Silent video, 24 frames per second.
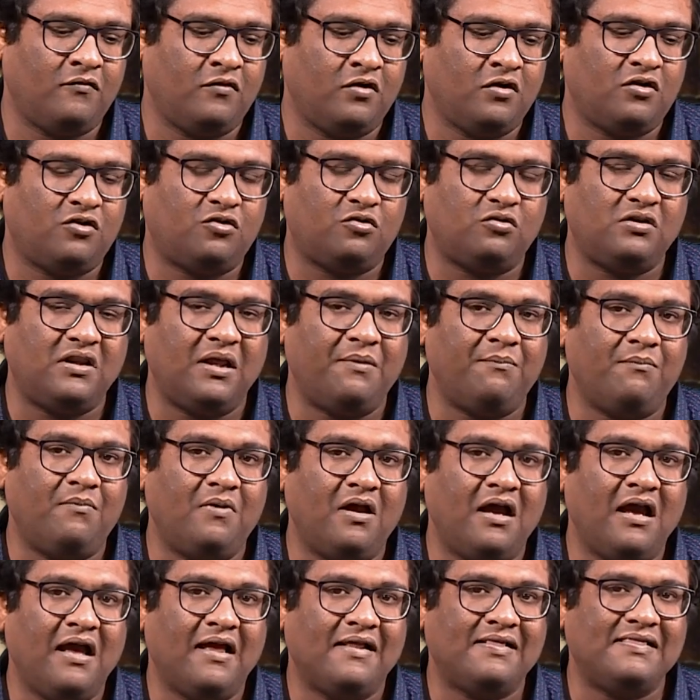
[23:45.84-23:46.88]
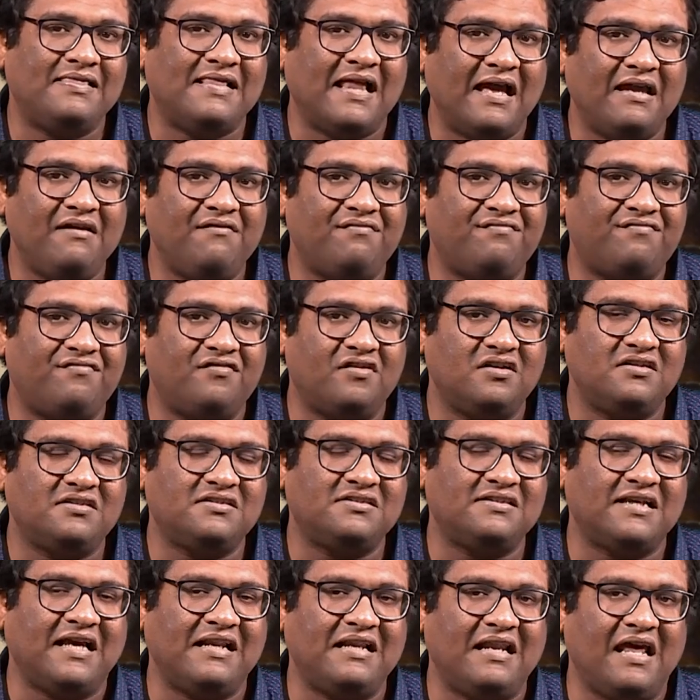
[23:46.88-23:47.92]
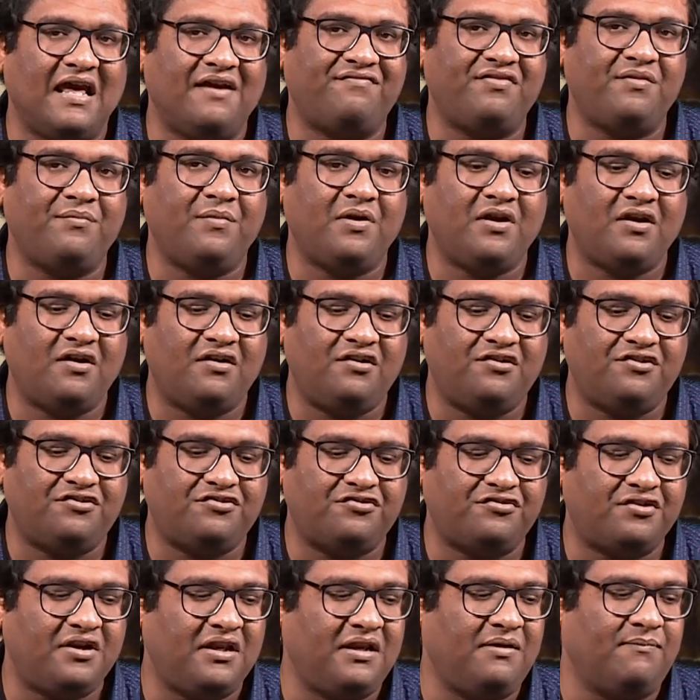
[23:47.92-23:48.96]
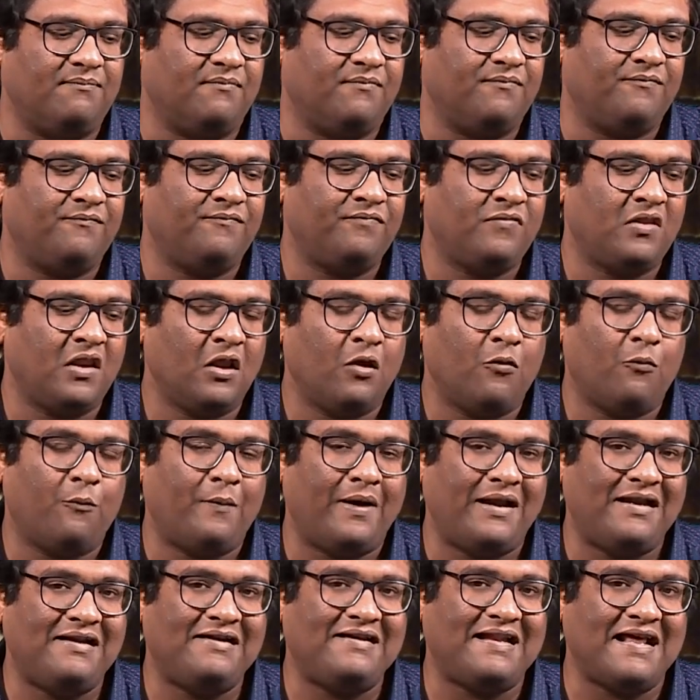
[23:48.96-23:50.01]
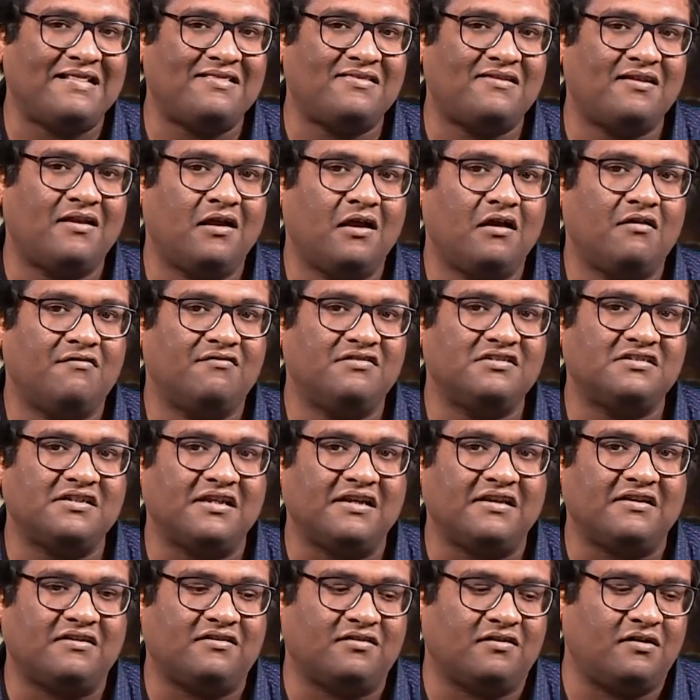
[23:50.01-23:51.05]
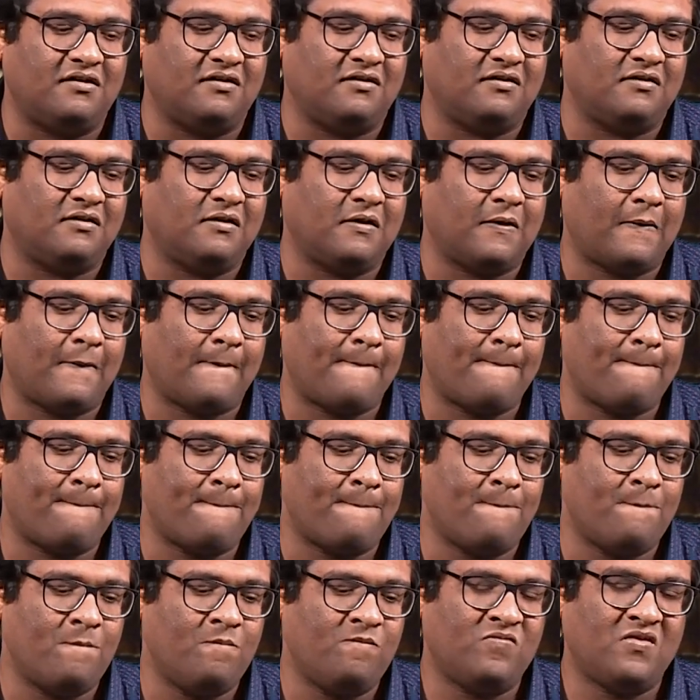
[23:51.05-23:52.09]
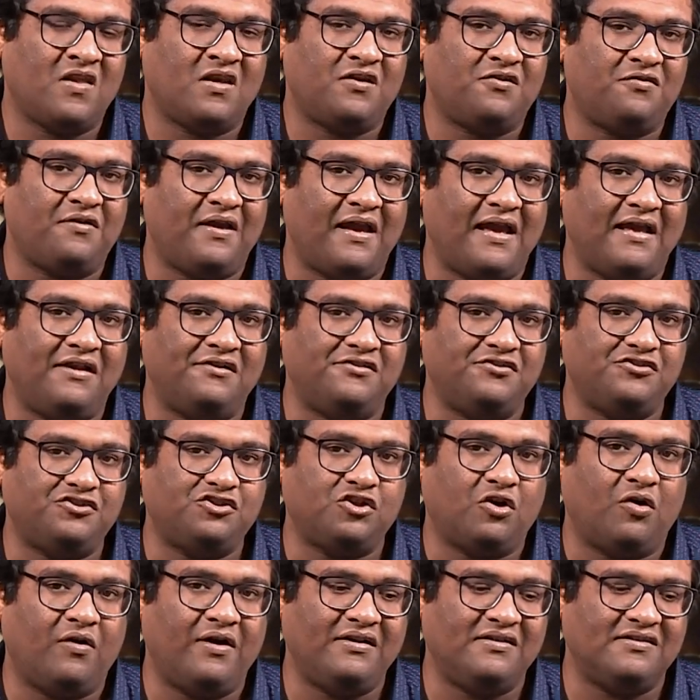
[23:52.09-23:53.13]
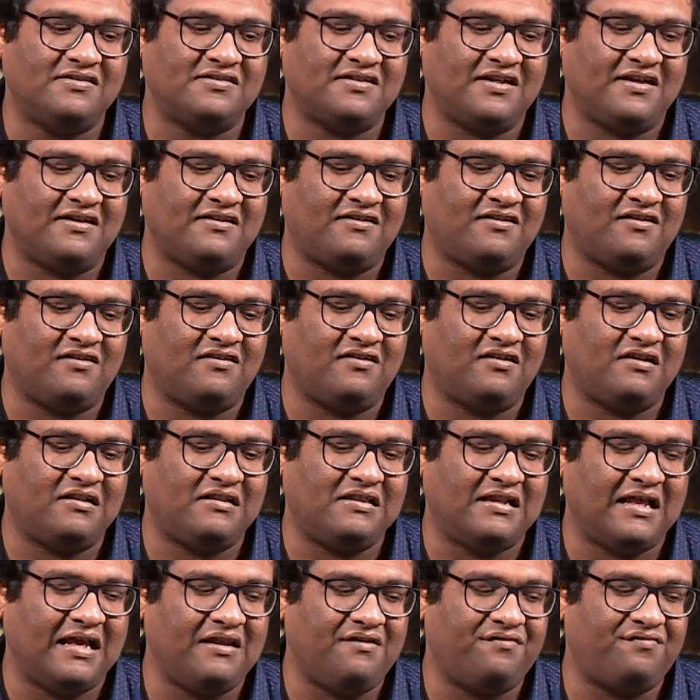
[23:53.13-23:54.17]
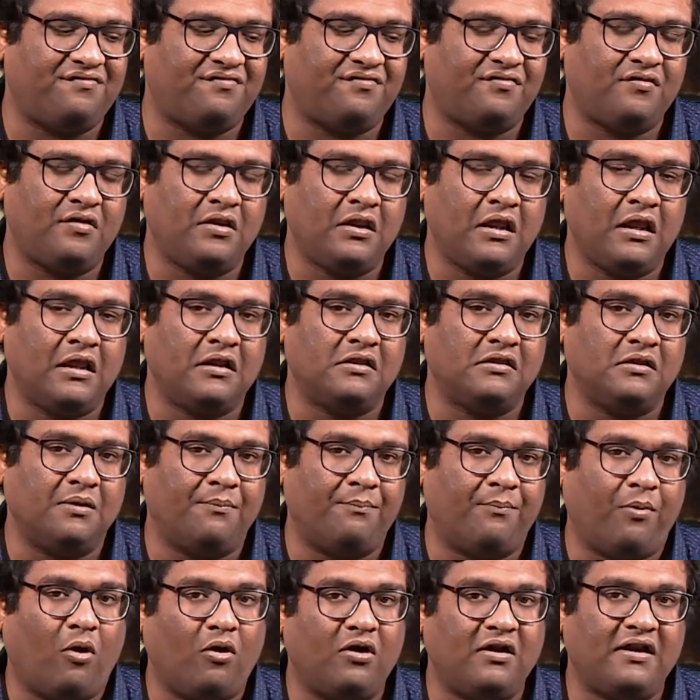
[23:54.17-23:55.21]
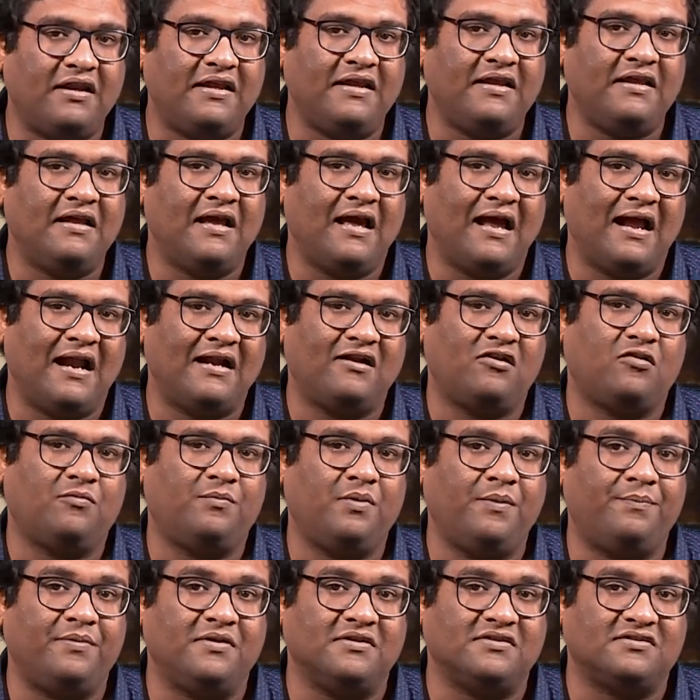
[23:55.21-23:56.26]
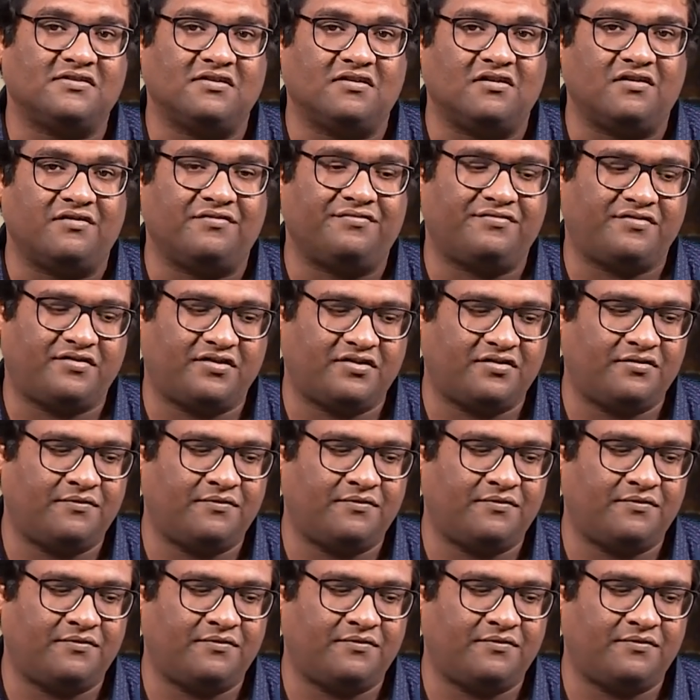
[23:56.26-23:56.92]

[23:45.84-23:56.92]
To them, life was an ephemeral dream, while death was eternal. To enjoy this eternal life, the body had to be preserved.